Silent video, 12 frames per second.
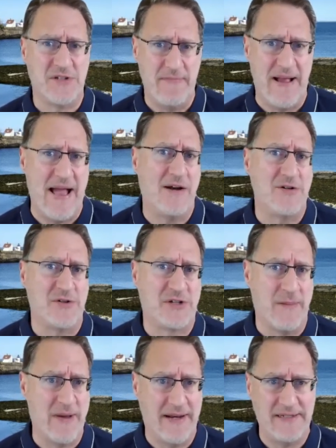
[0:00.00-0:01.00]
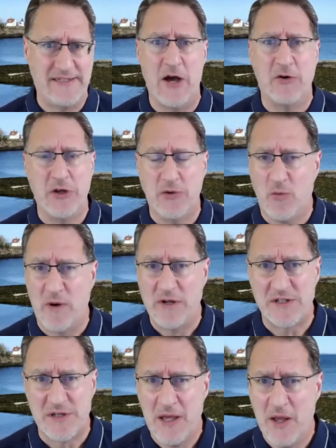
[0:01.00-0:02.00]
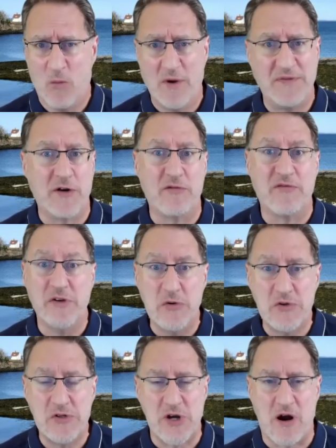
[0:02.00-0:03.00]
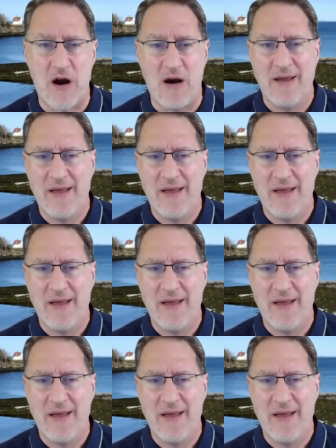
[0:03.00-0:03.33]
The managers come in and tell you what their views are.